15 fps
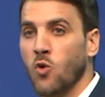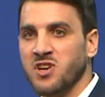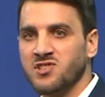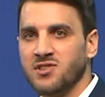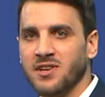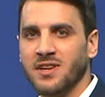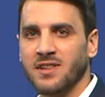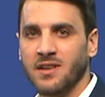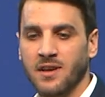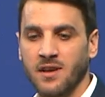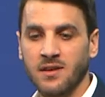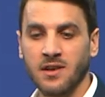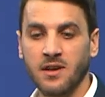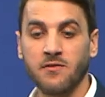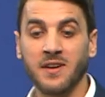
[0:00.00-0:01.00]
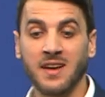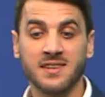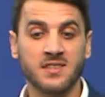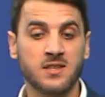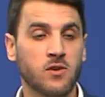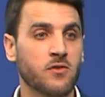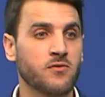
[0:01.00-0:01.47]
questioning the, the
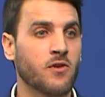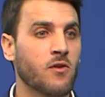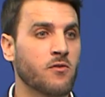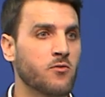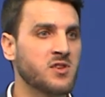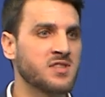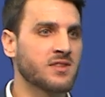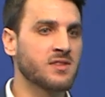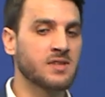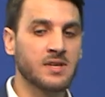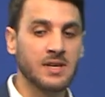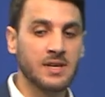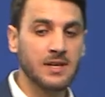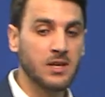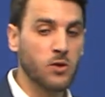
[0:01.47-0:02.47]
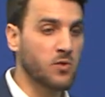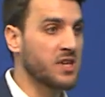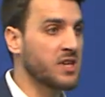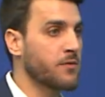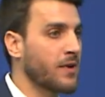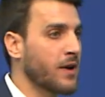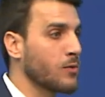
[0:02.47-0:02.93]
efficacy of, of recent uh,
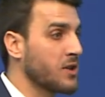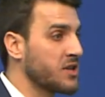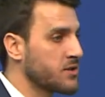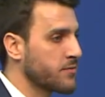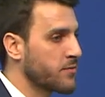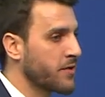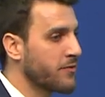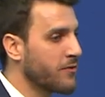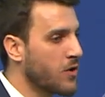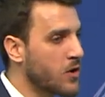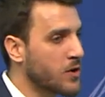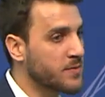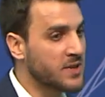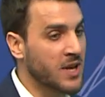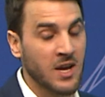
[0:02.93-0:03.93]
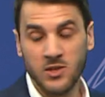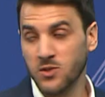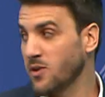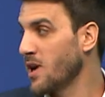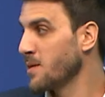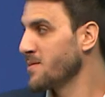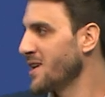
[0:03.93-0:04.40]
liquidity regulation reforms.
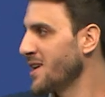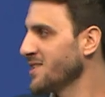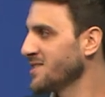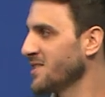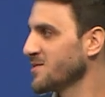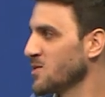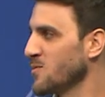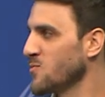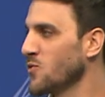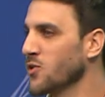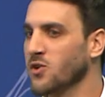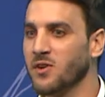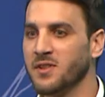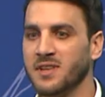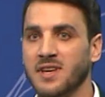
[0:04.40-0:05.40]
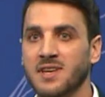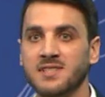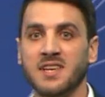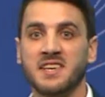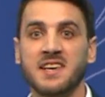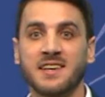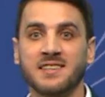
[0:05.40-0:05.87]
So Javier has done some work on
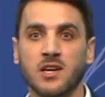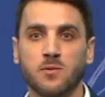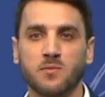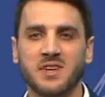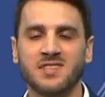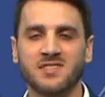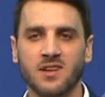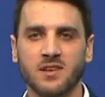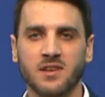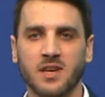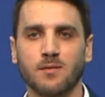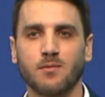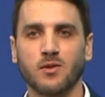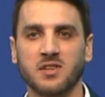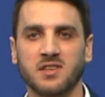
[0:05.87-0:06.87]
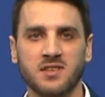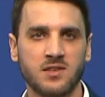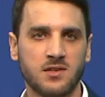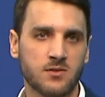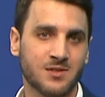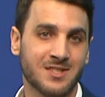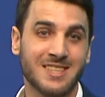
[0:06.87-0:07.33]
this. The E S R B is talking about this
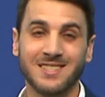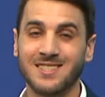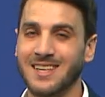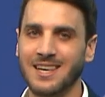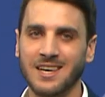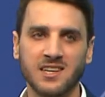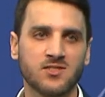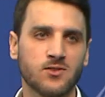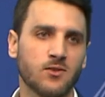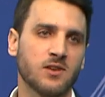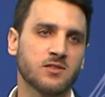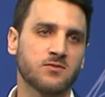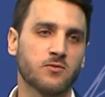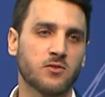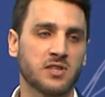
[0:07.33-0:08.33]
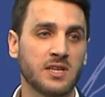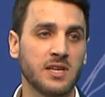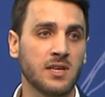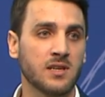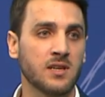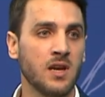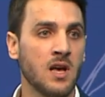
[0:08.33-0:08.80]
issue since at least two thousand
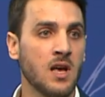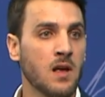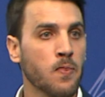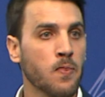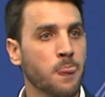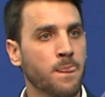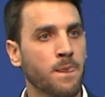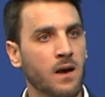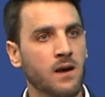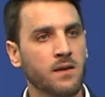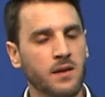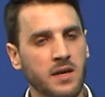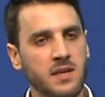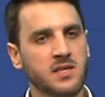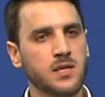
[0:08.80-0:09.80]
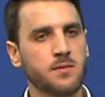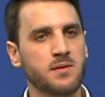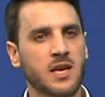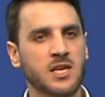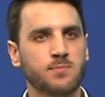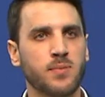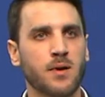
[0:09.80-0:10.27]
fourteen. The, the E C
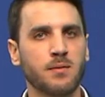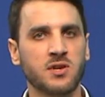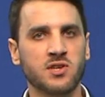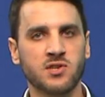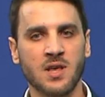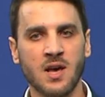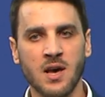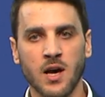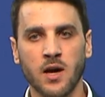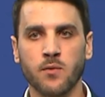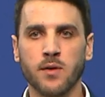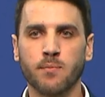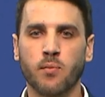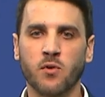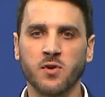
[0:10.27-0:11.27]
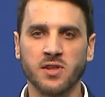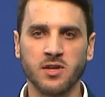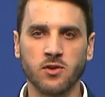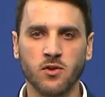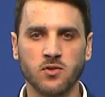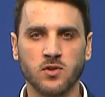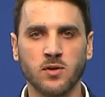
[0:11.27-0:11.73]
B has published a report
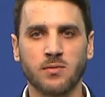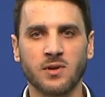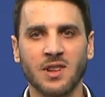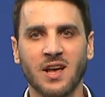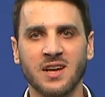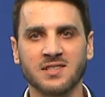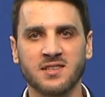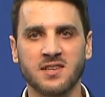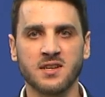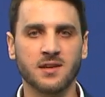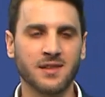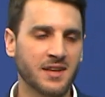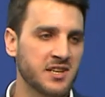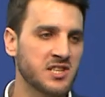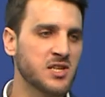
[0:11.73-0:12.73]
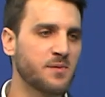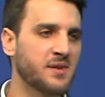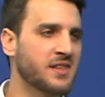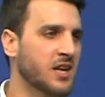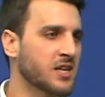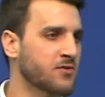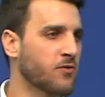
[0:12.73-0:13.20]
in October last year, the E C
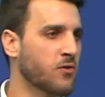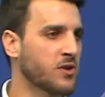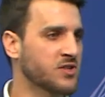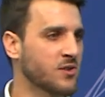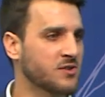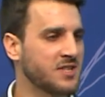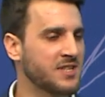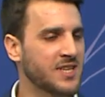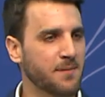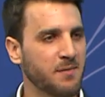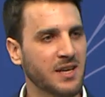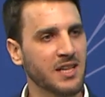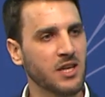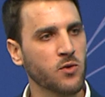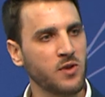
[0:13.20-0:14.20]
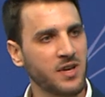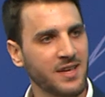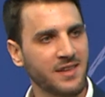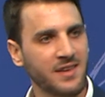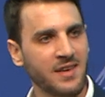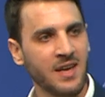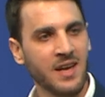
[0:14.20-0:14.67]
B Task Force on Systemic
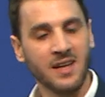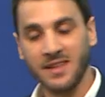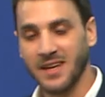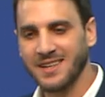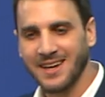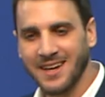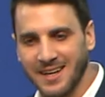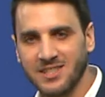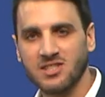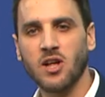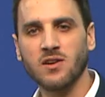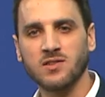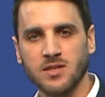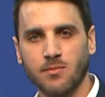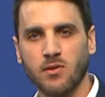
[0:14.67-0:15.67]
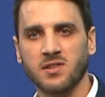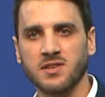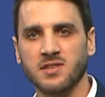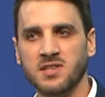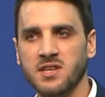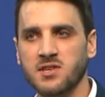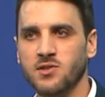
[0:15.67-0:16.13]
Liquidity, that again talks about
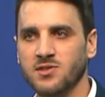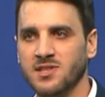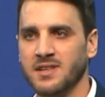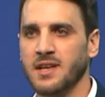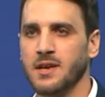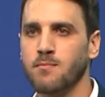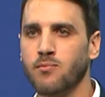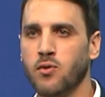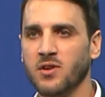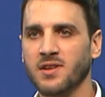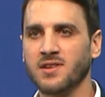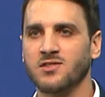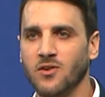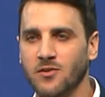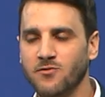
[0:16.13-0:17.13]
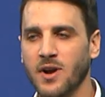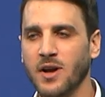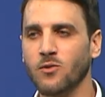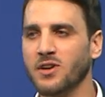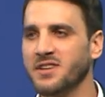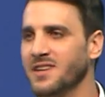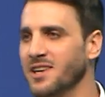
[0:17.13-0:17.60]
these issues and the importance of
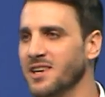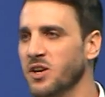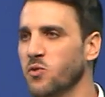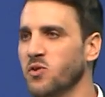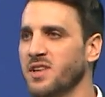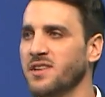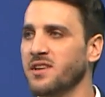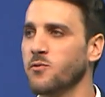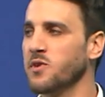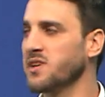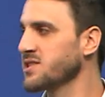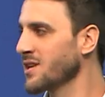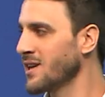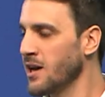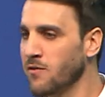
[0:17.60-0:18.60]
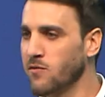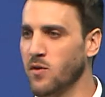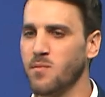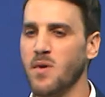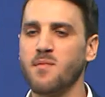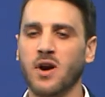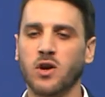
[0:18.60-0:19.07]
regulating liquidity risk
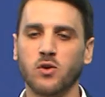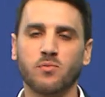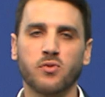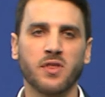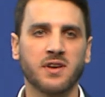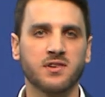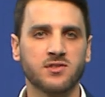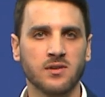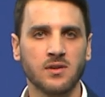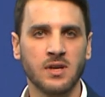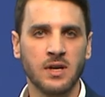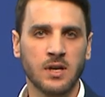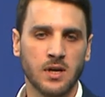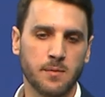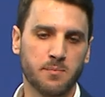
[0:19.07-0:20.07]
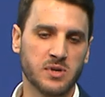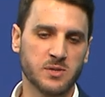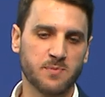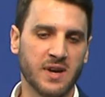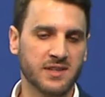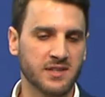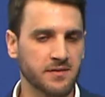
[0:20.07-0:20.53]
from a macroprudential uh,
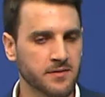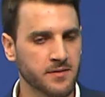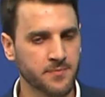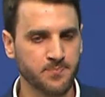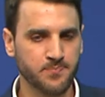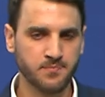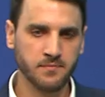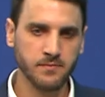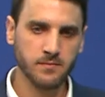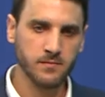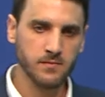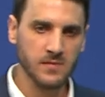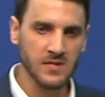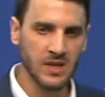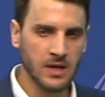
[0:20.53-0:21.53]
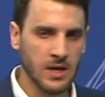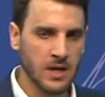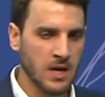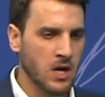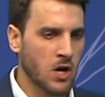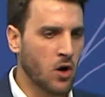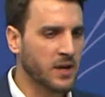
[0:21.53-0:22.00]
perspective.
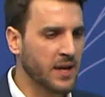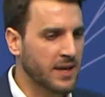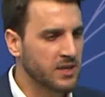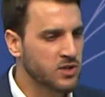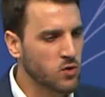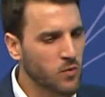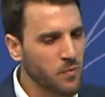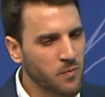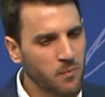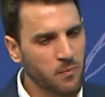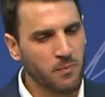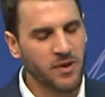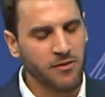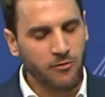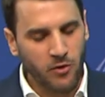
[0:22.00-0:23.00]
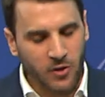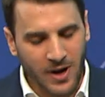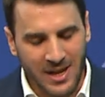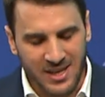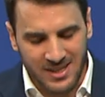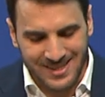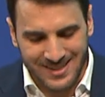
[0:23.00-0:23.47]
Okay, so
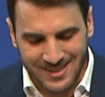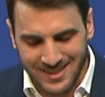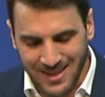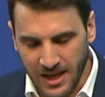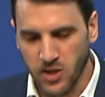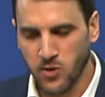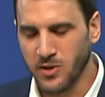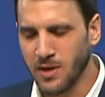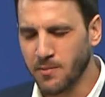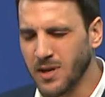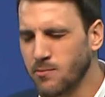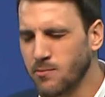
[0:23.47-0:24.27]
before I tell you in a